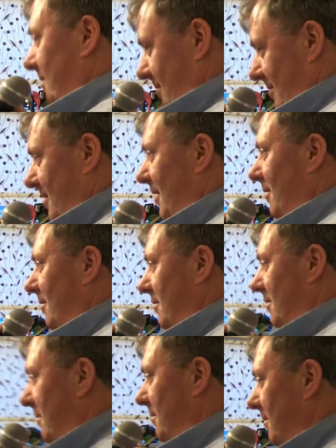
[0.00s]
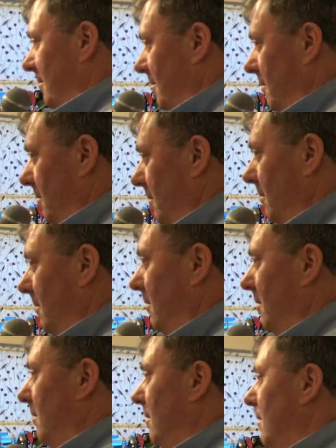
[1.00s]
name of Jesus,
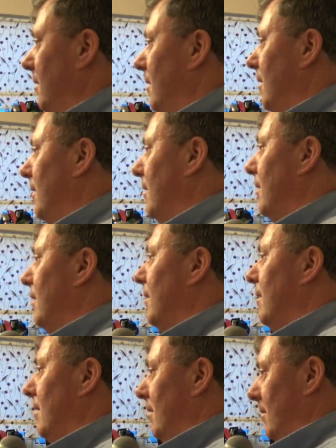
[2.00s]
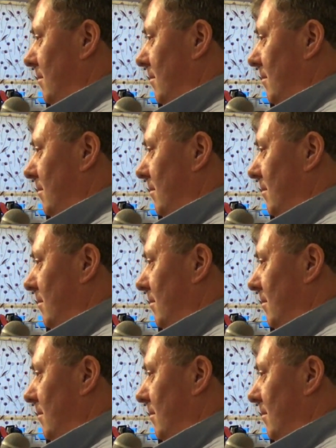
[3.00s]
I rebuke this epilepsy.